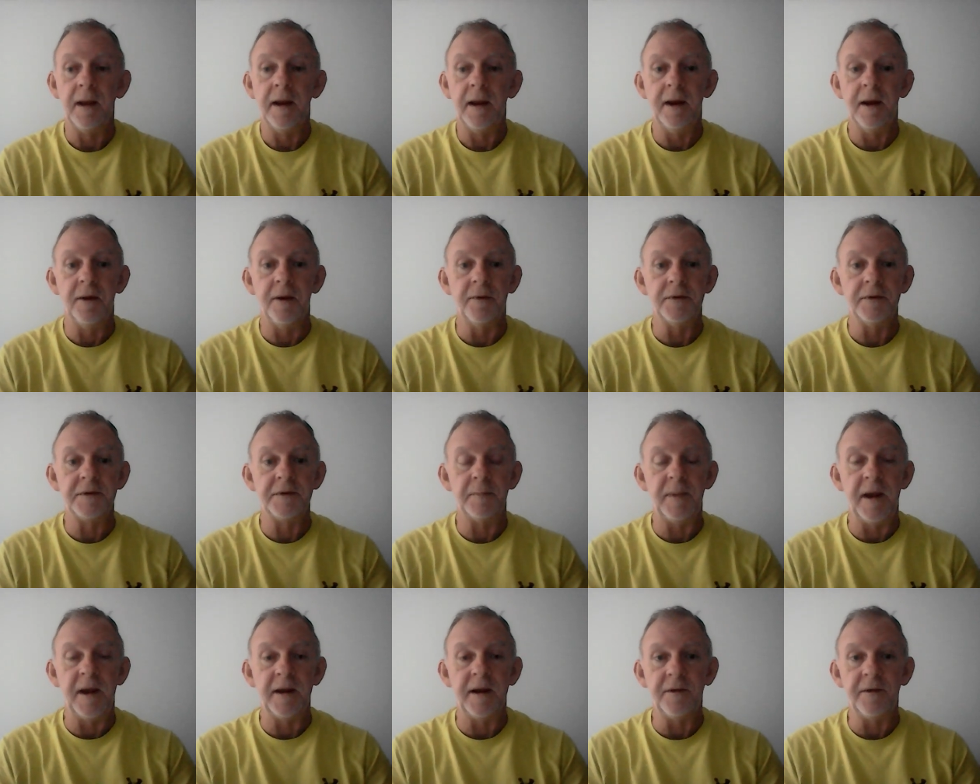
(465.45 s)

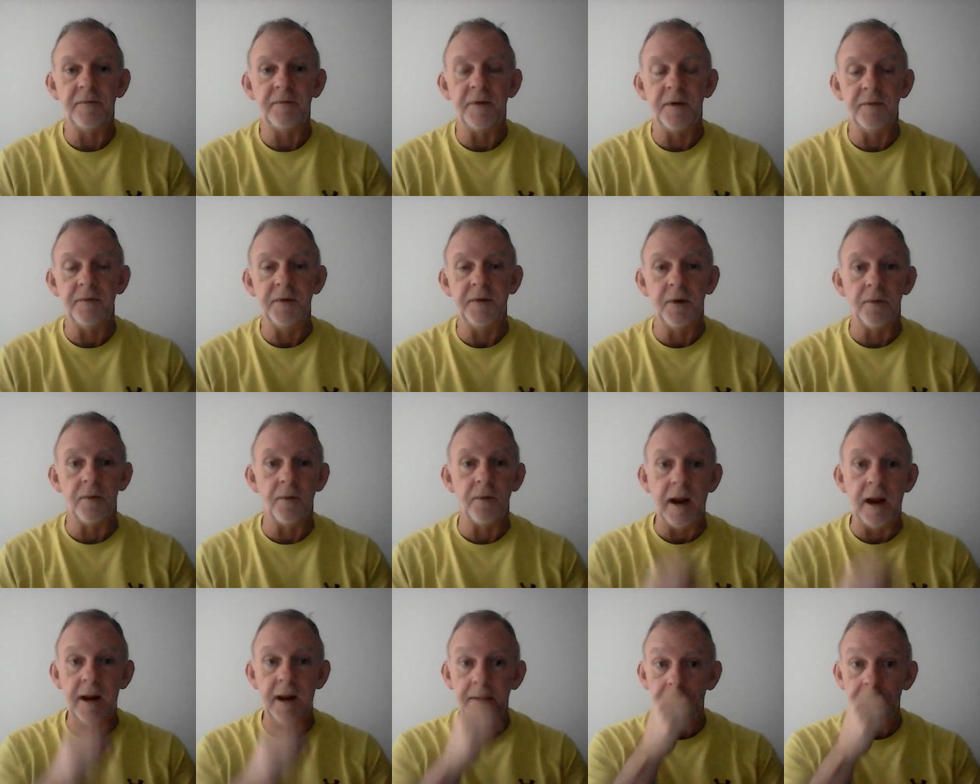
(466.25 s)
irrespective of your
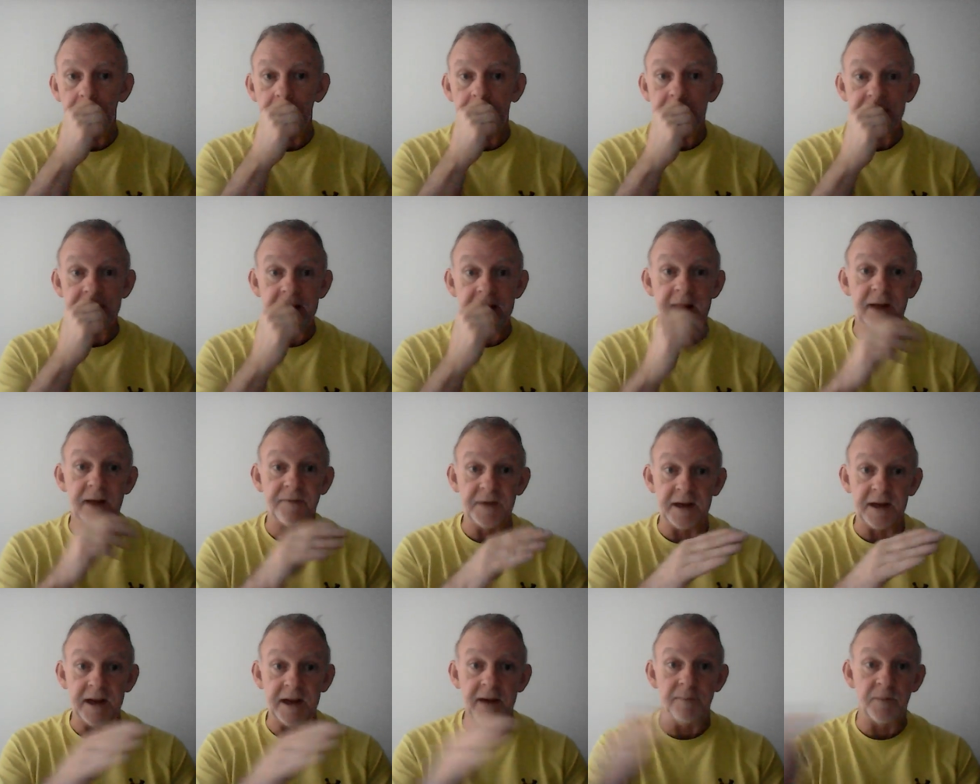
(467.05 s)
rank, because they have
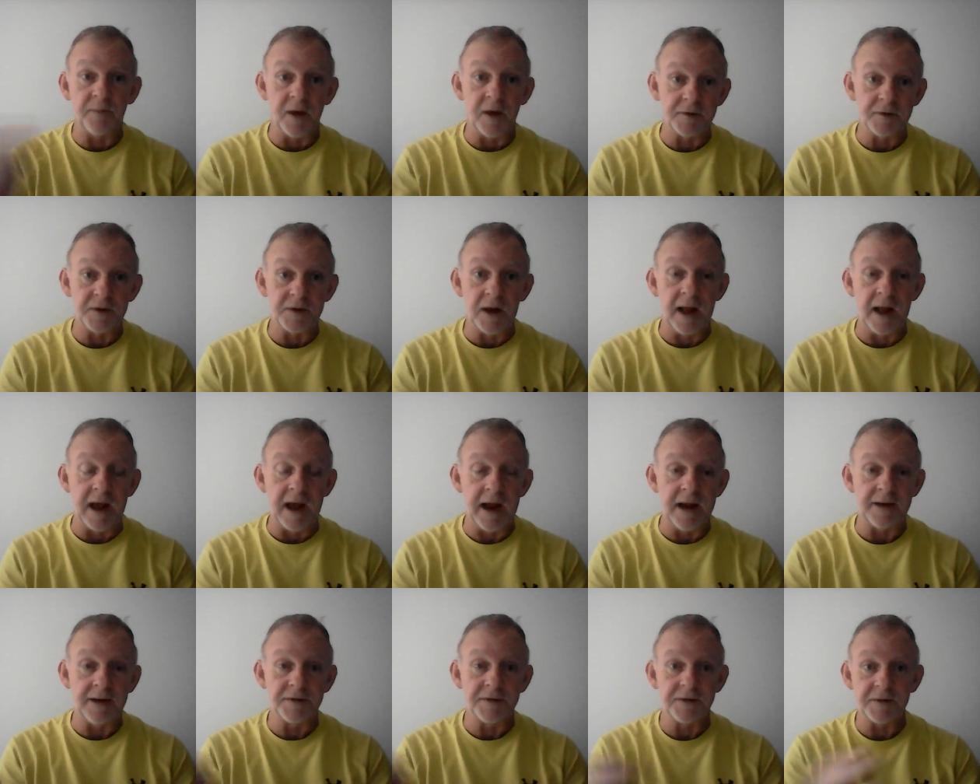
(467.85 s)
to keep those
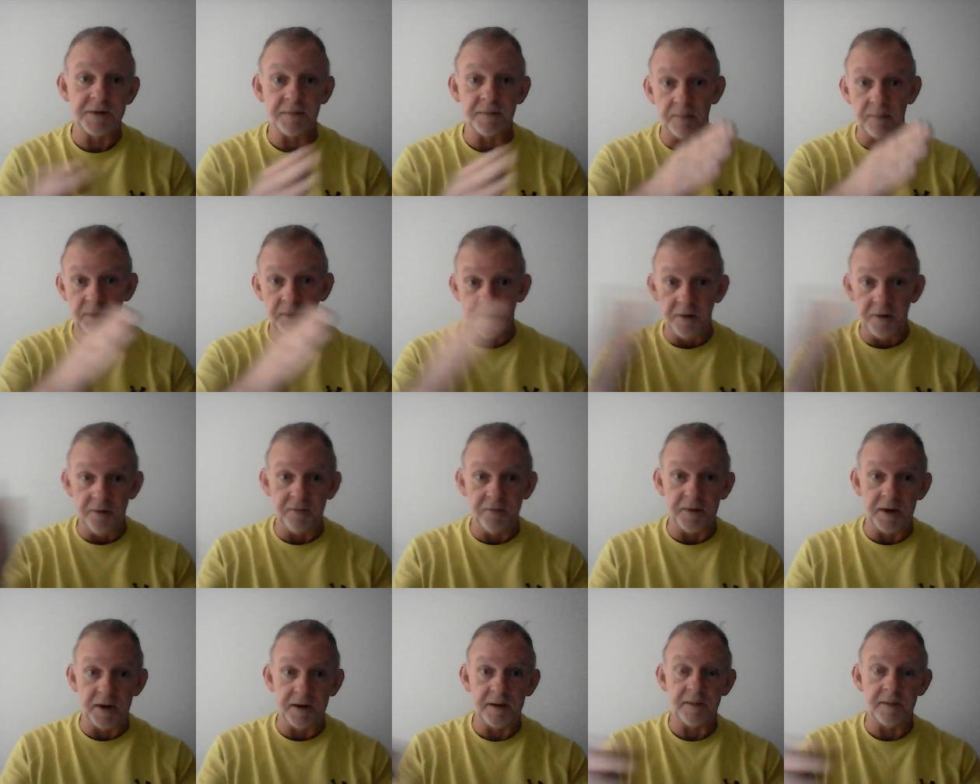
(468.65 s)
lines
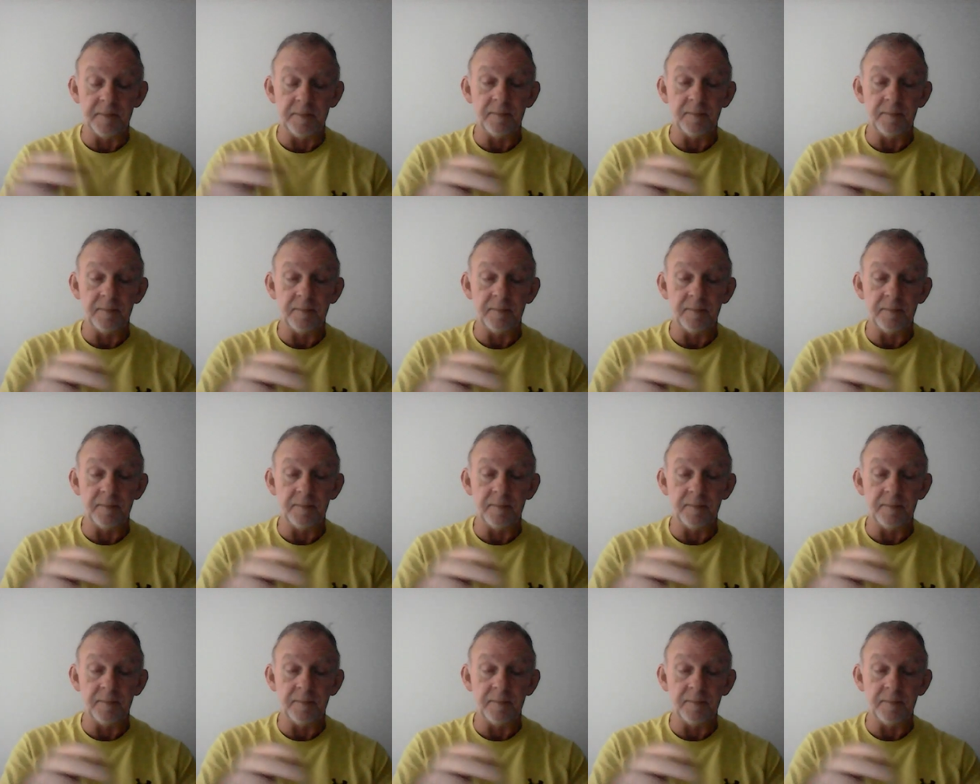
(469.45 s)
moving.